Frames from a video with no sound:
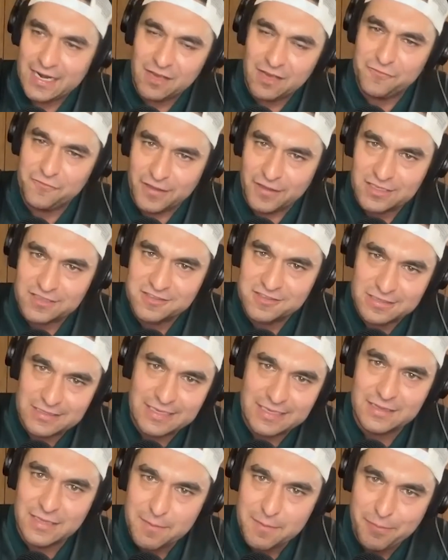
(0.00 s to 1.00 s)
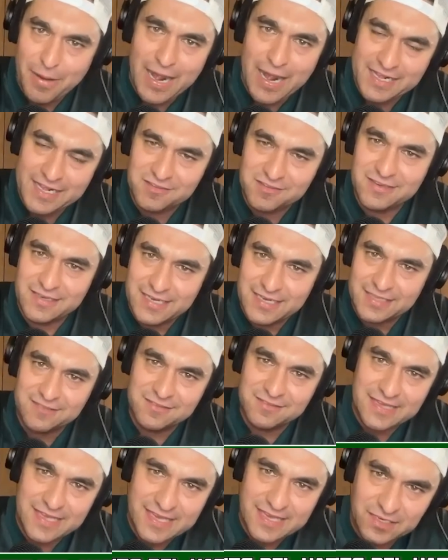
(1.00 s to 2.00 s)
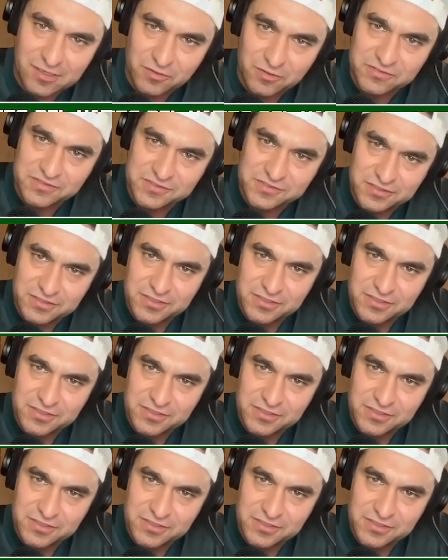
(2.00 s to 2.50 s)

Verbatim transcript: NFL is clearly biased against the Eagles?